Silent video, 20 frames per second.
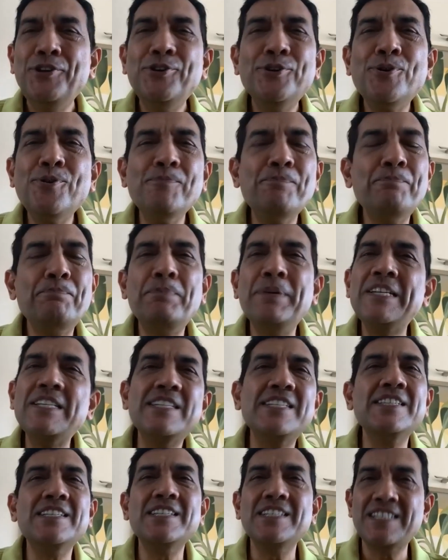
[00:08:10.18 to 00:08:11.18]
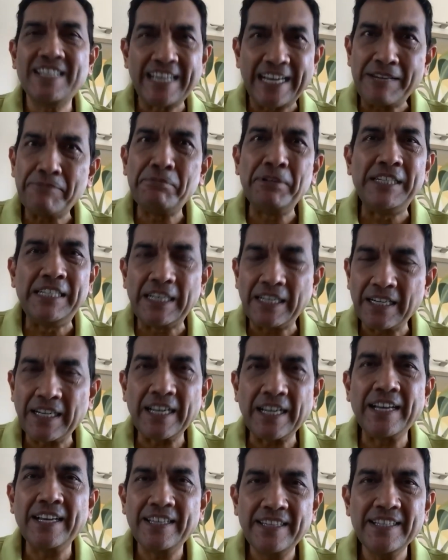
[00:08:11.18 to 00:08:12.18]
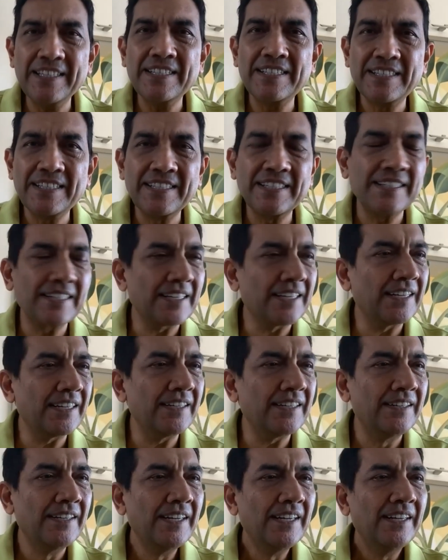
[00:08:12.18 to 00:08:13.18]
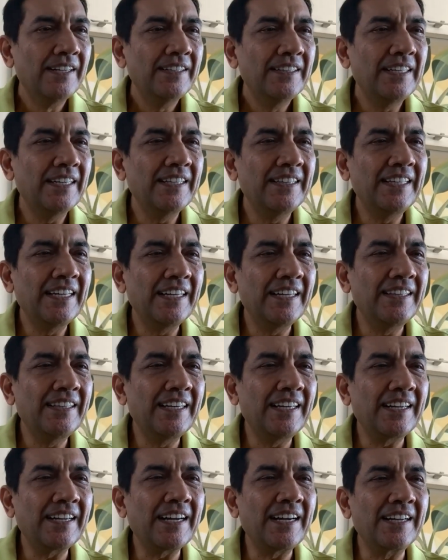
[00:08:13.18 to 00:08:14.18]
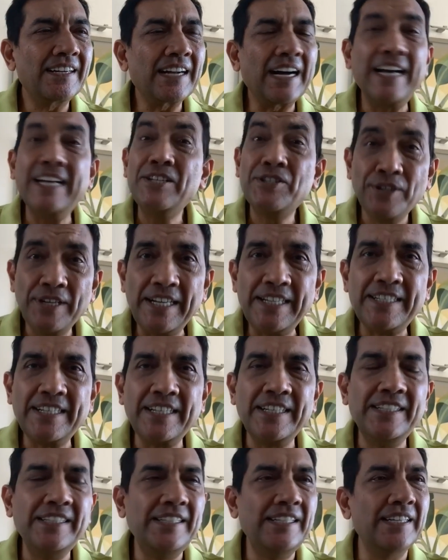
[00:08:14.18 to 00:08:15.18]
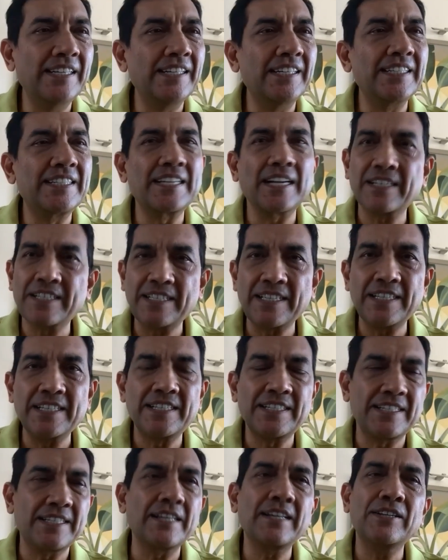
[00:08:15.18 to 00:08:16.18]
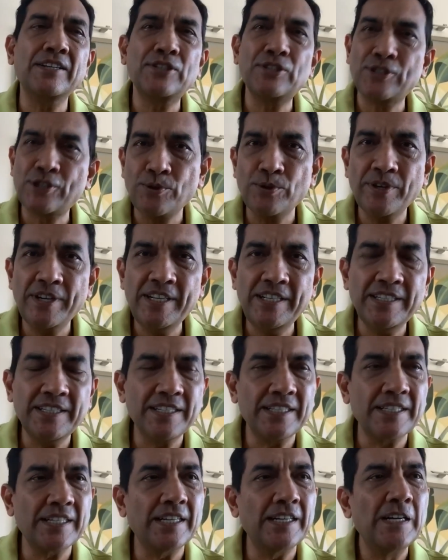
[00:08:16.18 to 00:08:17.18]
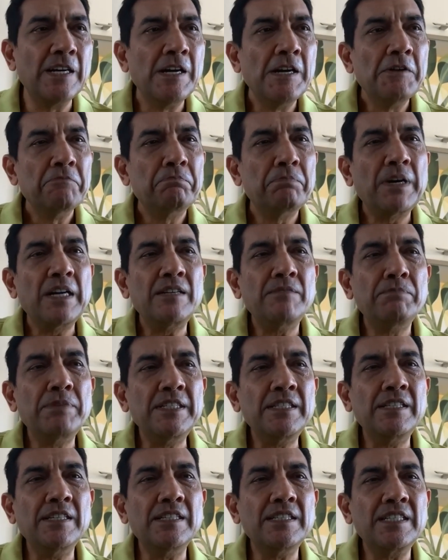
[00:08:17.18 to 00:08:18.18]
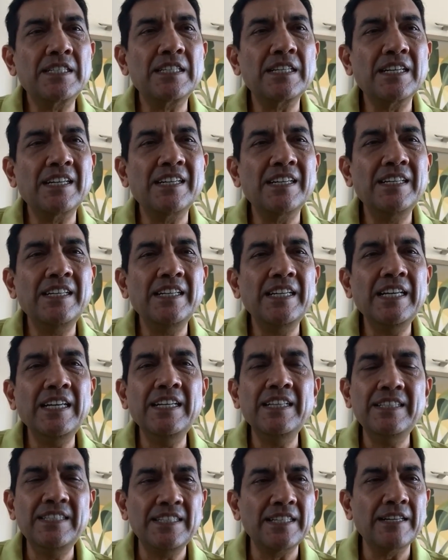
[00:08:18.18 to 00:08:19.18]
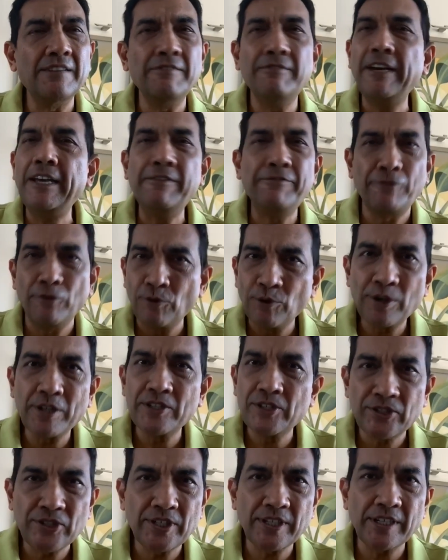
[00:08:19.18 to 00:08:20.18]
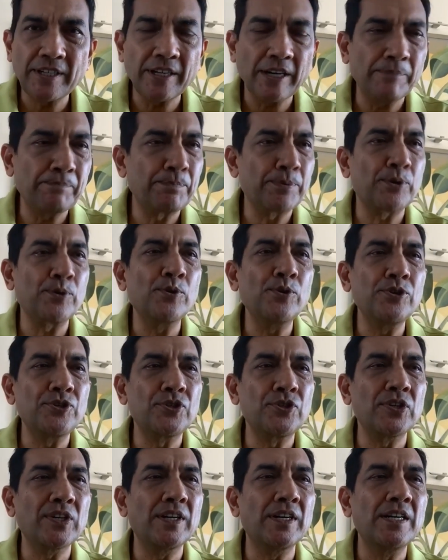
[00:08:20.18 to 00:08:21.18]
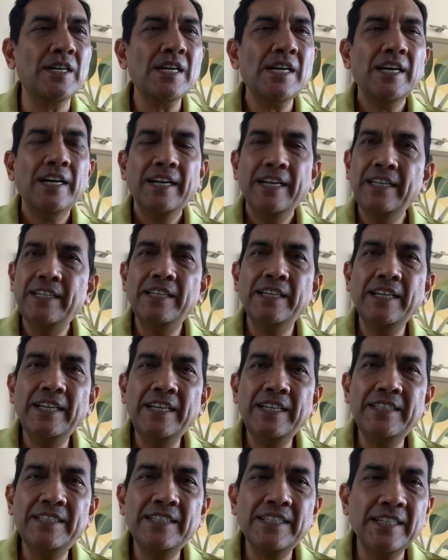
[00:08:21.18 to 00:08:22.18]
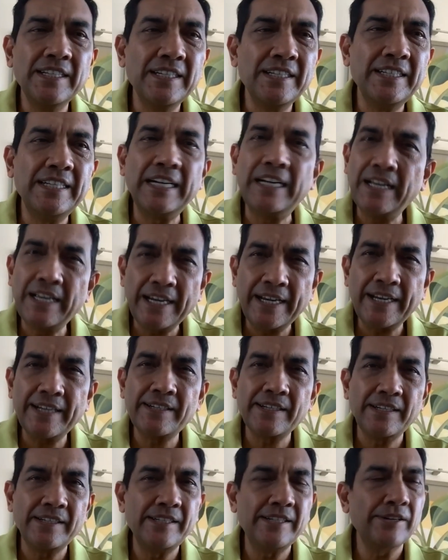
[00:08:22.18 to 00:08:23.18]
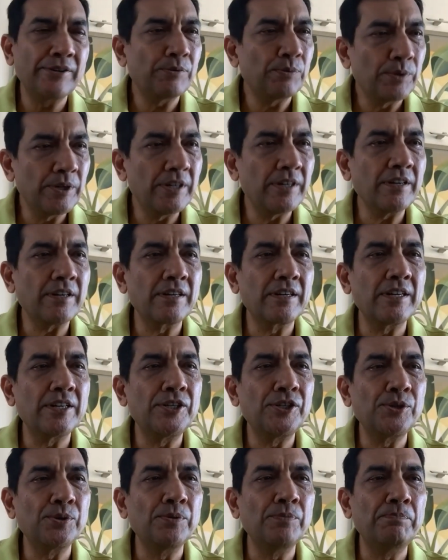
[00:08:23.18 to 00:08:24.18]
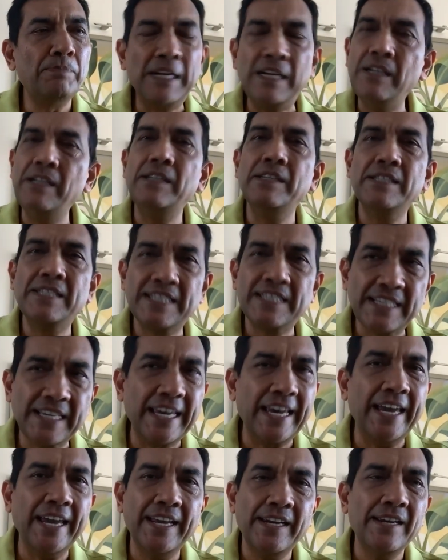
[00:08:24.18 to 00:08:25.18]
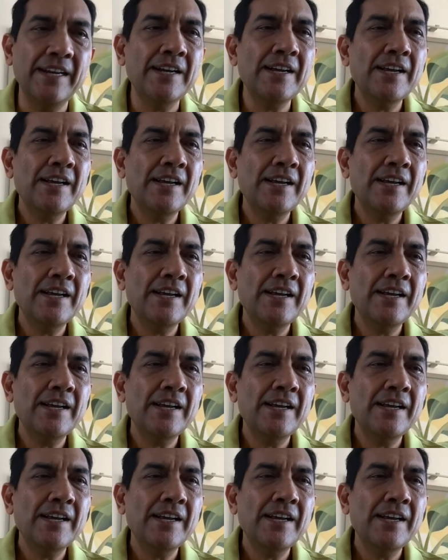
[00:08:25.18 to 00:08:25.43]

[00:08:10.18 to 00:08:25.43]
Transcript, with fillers: no business can be done like this mm. there, there, are isolated uh, success stories but business needs a very focused approach it needs dedicated work to build a scale